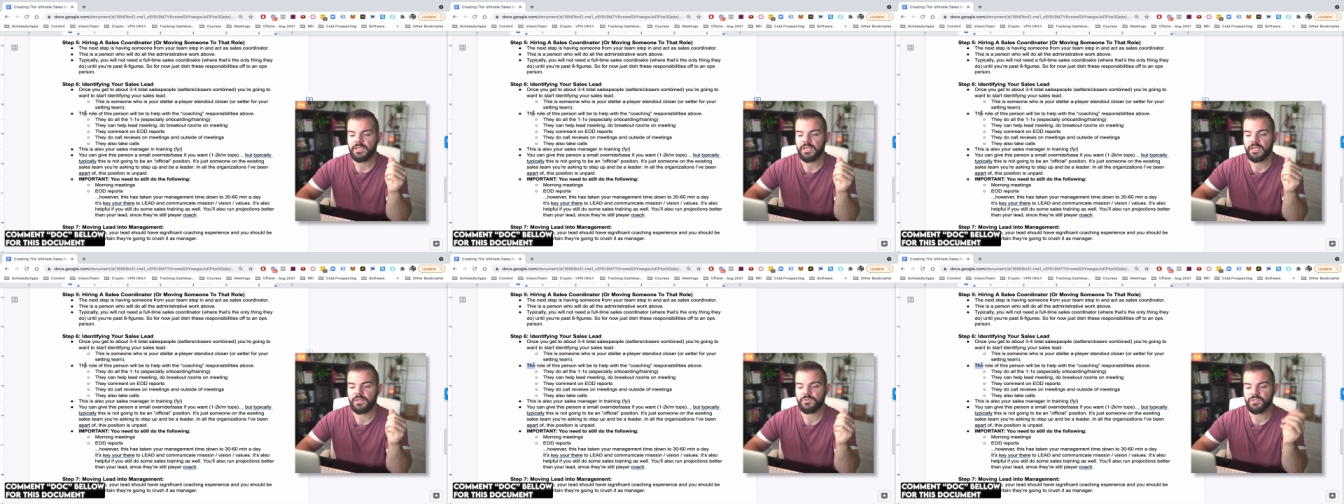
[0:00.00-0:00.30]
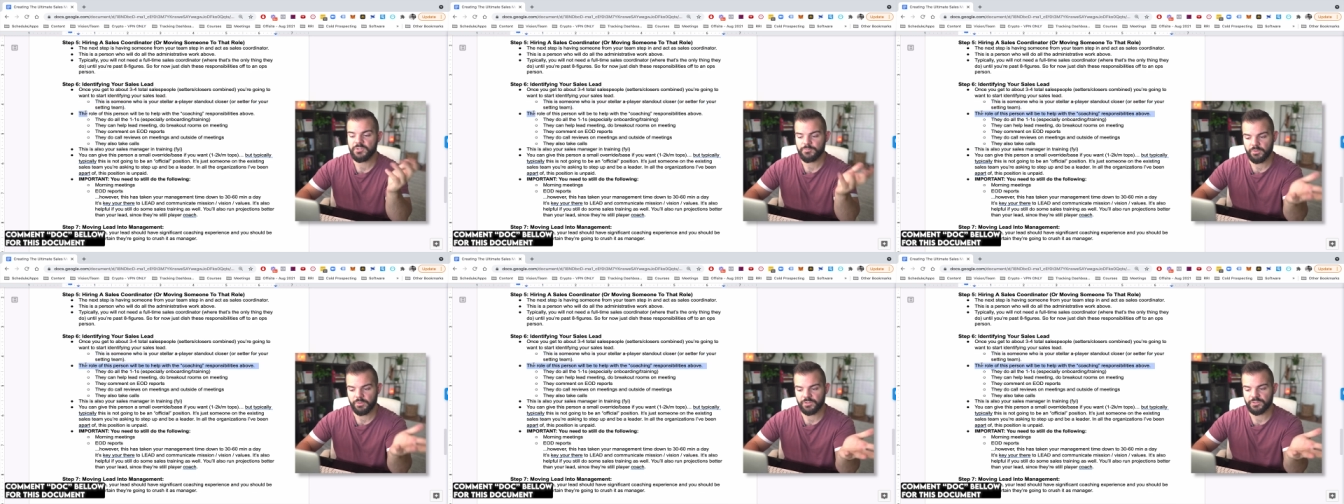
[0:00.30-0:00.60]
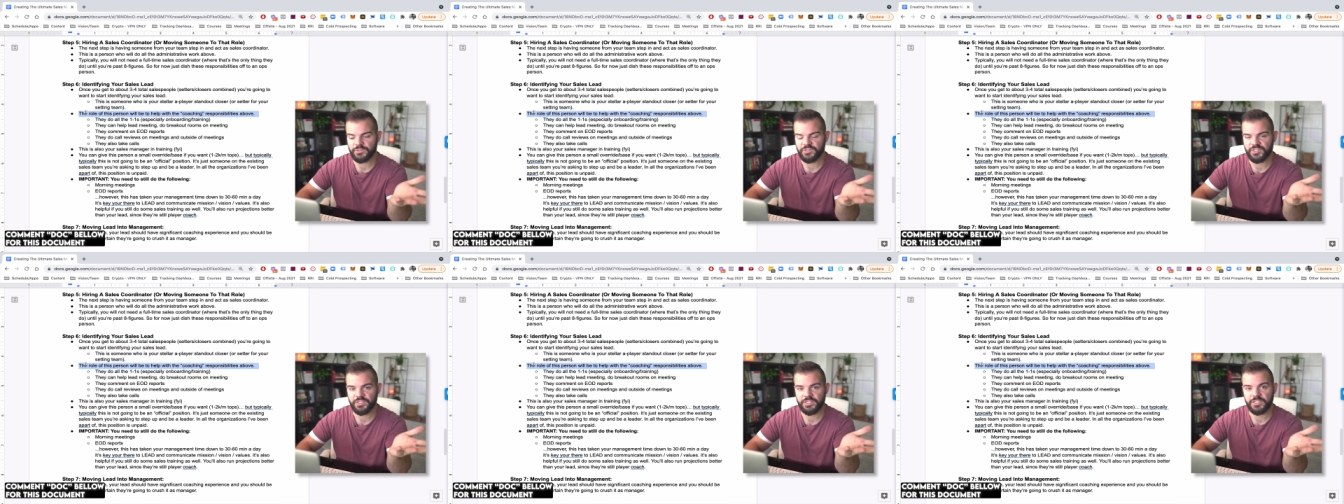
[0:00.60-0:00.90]
And this
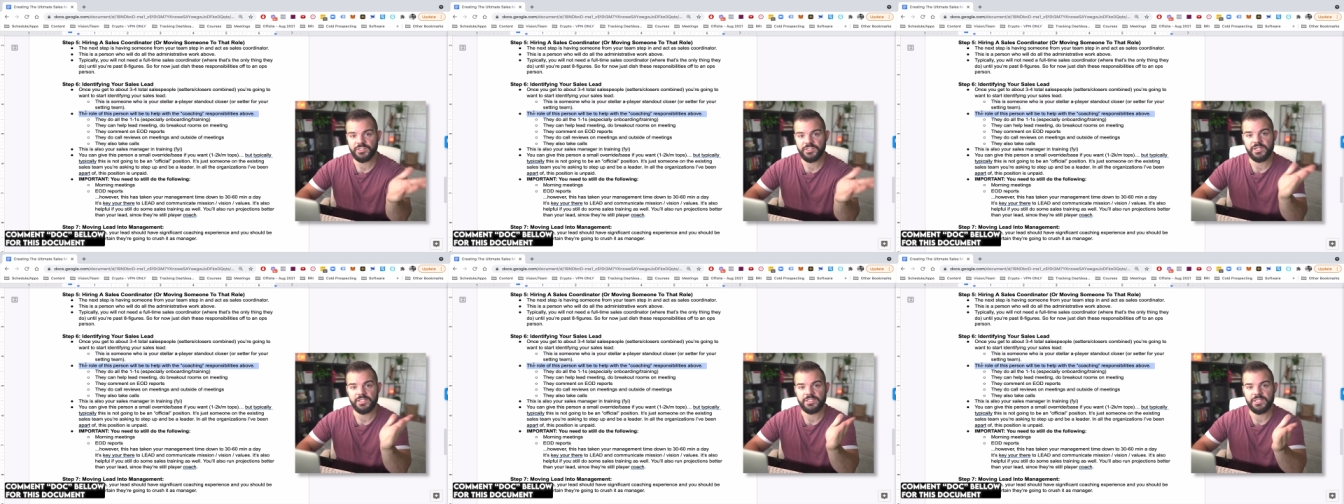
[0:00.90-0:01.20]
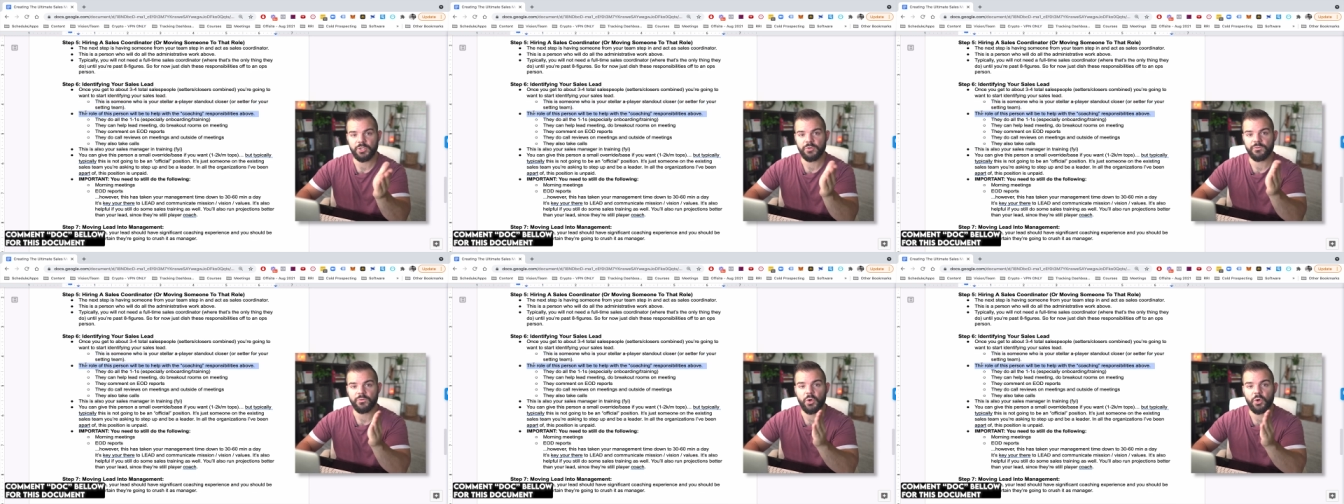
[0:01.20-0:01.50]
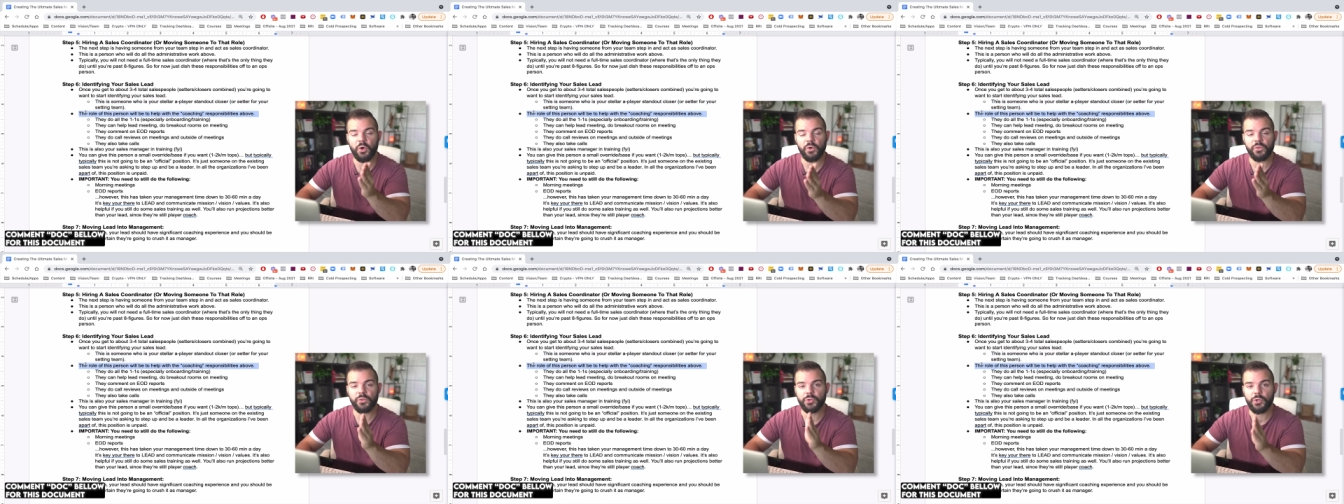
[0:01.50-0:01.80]
person is gonna take over
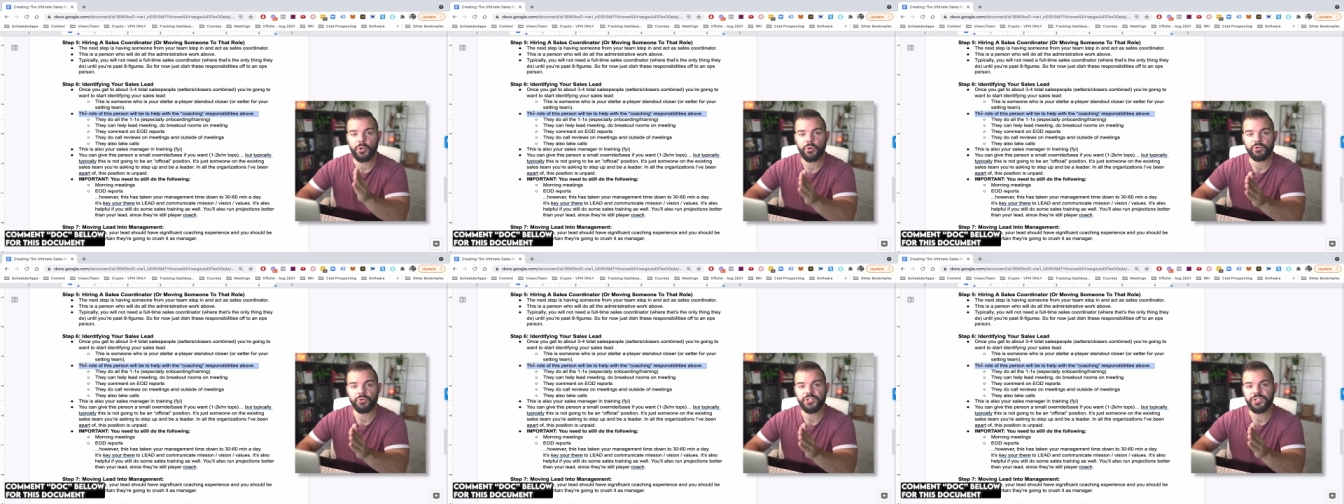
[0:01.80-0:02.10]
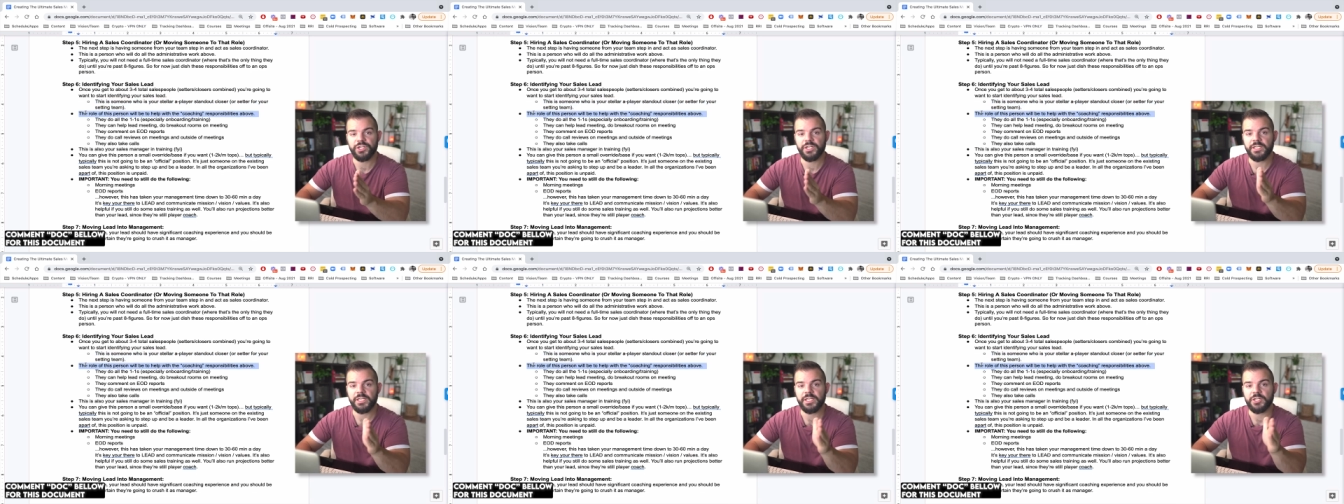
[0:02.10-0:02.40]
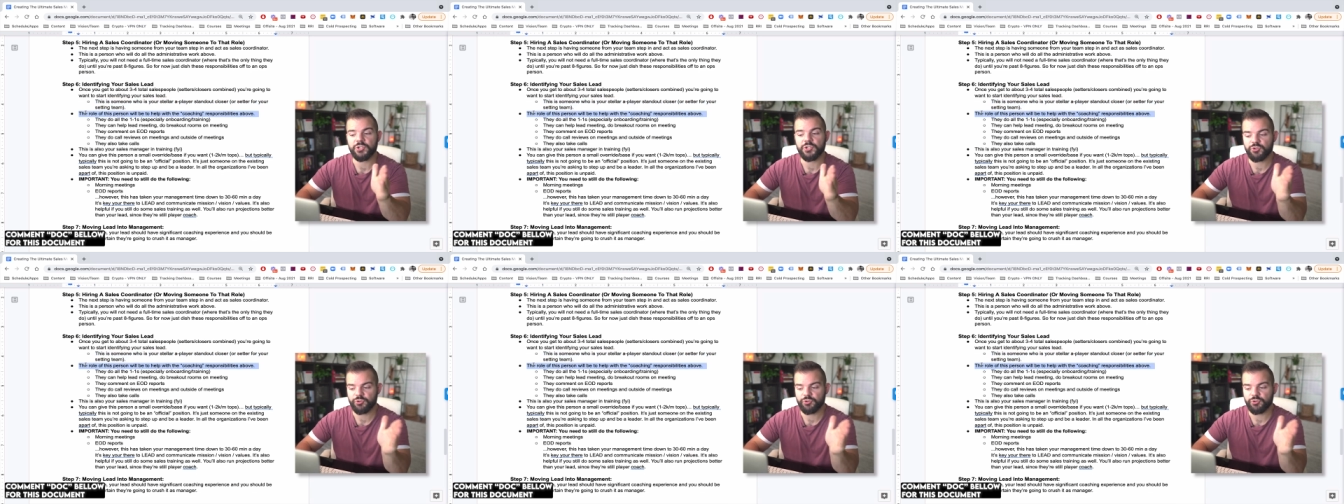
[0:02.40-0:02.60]
all the coaching and